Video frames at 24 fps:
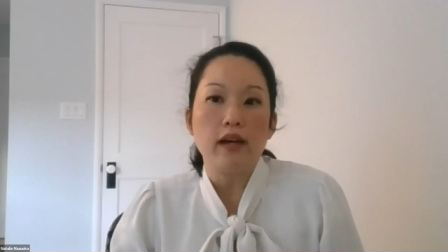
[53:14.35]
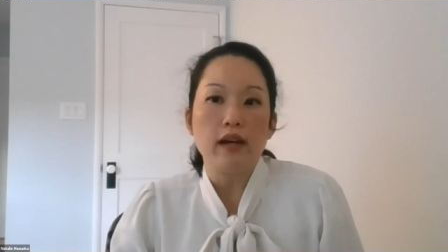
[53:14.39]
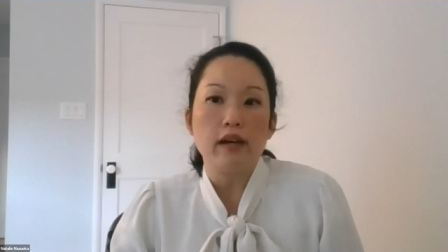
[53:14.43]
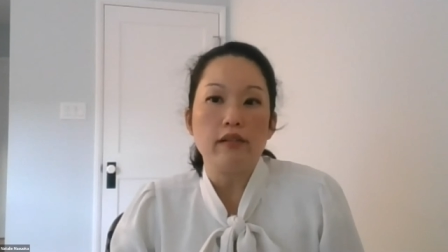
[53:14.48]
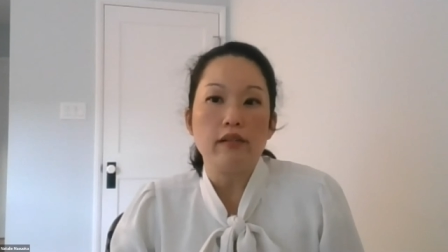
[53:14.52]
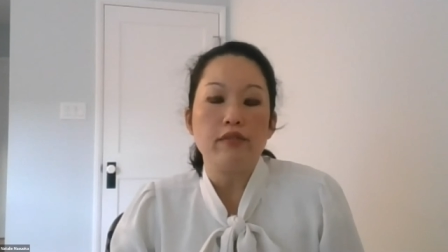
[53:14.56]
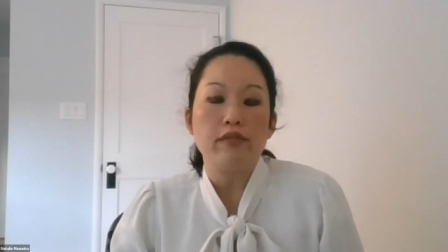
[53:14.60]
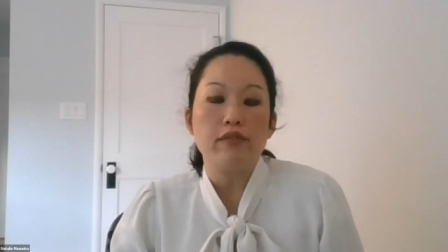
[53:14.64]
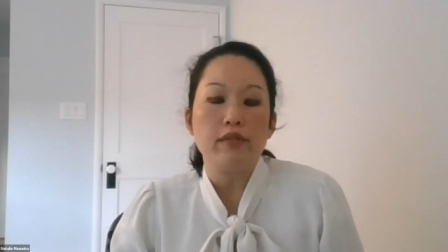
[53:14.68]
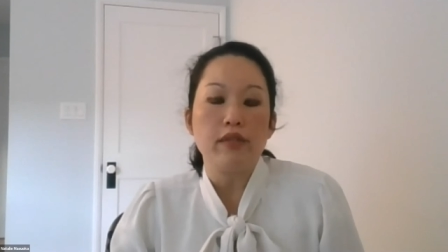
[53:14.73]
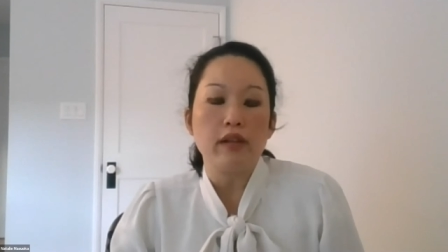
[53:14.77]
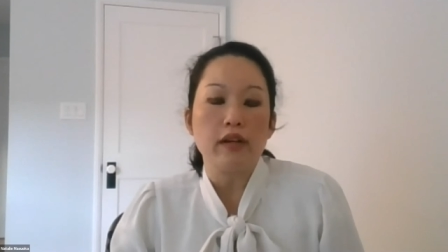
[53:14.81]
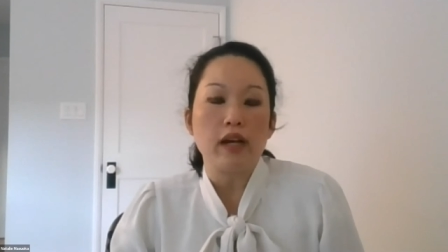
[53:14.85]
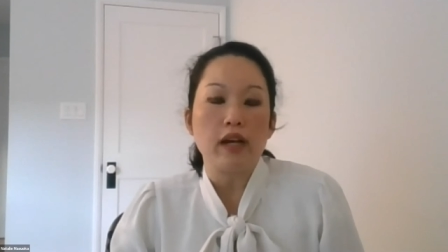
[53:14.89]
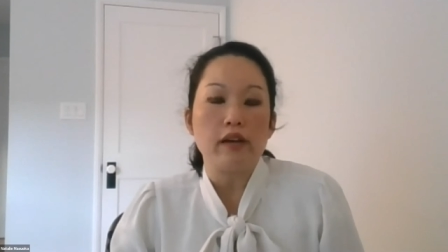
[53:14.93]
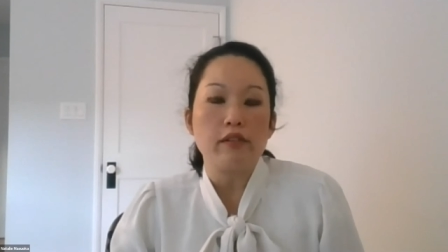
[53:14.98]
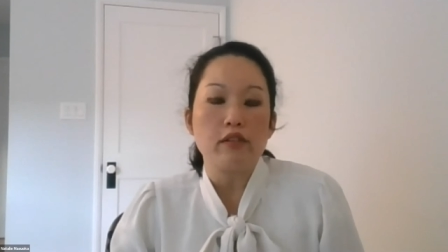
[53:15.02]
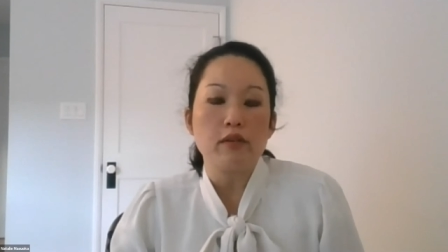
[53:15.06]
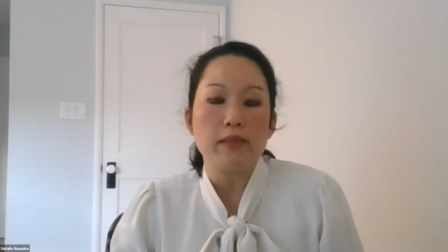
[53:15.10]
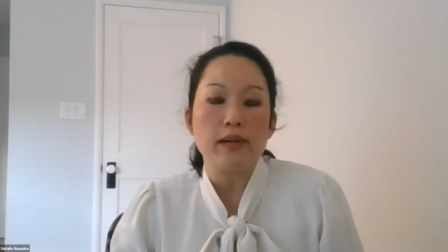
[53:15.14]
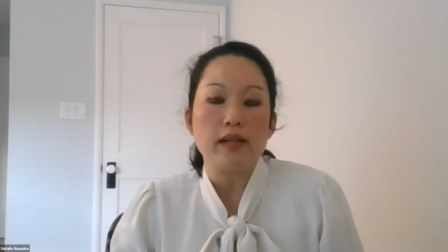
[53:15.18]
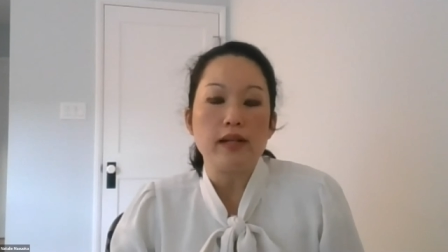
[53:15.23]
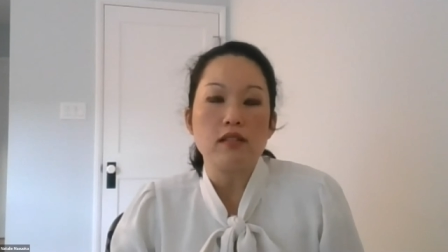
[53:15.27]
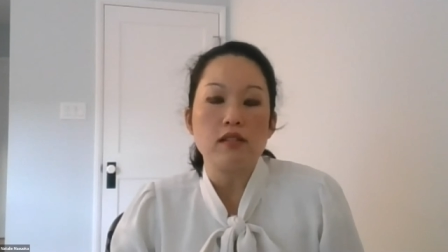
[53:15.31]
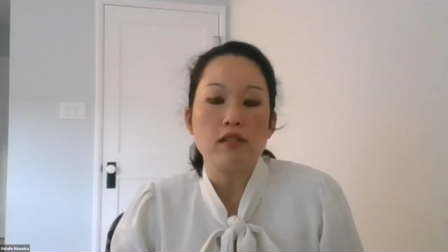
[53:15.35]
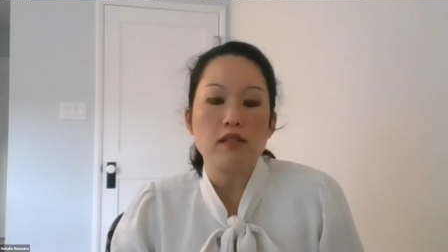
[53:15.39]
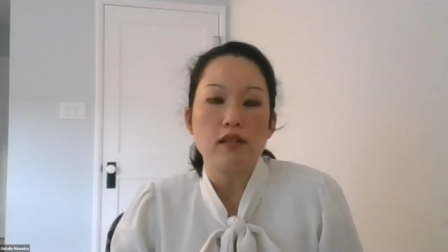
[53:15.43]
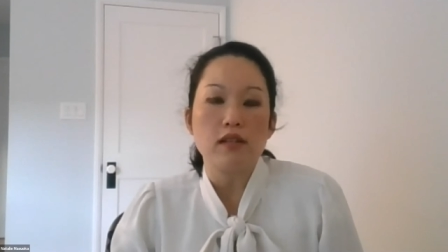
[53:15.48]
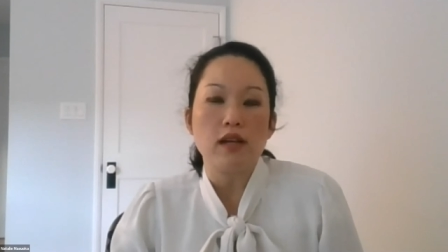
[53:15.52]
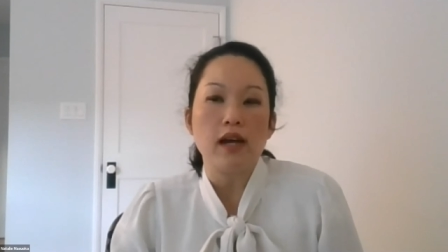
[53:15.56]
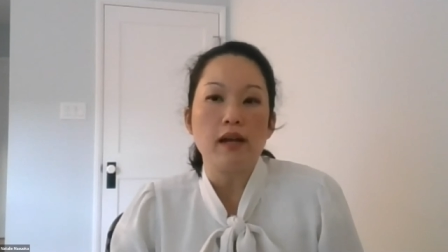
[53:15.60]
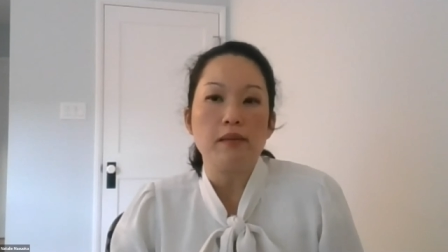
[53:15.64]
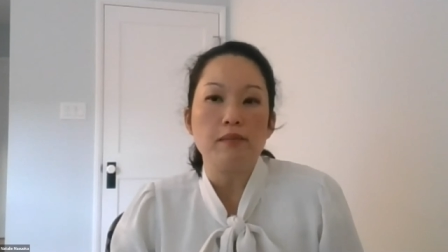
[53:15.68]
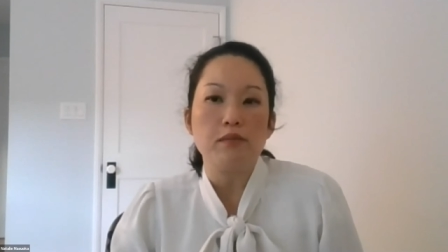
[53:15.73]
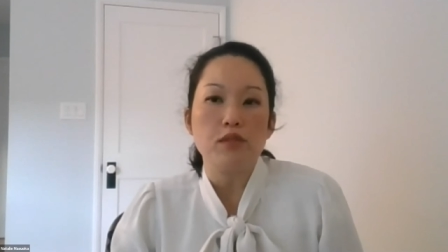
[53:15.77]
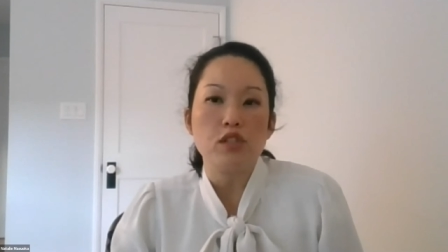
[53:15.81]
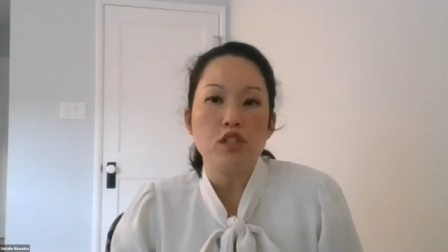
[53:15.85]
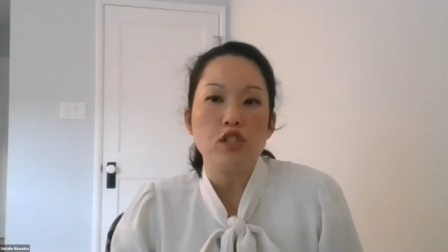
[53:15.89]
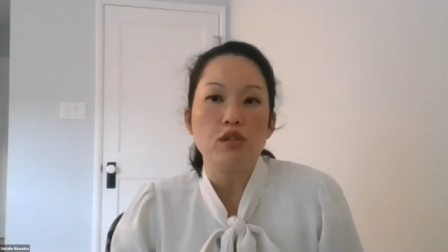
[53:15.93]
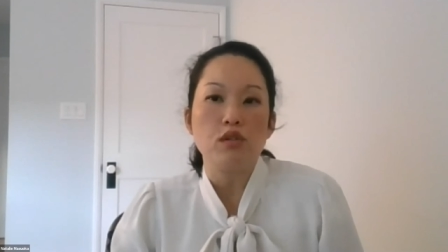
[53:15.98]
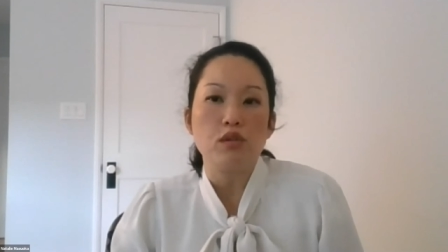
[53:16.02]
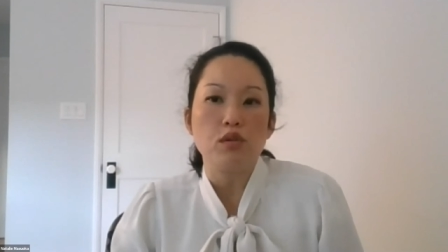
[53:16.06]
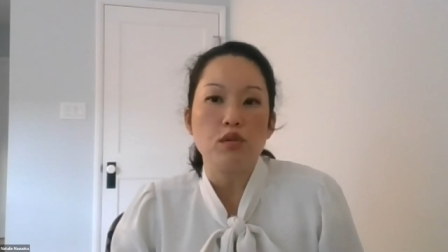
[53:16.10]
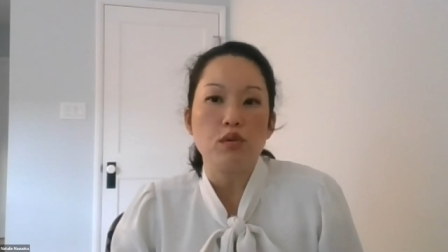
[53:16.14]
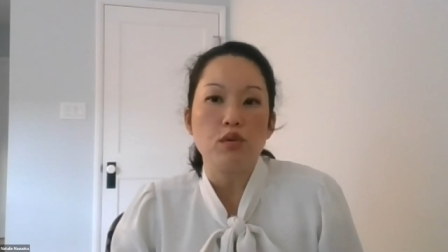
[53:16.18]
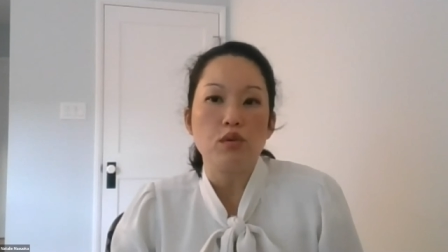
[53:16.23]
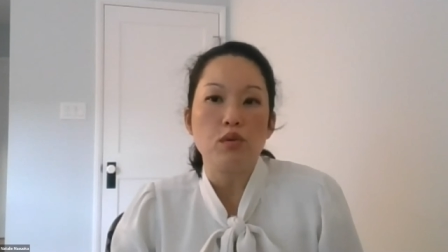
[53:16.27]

of the governments um, to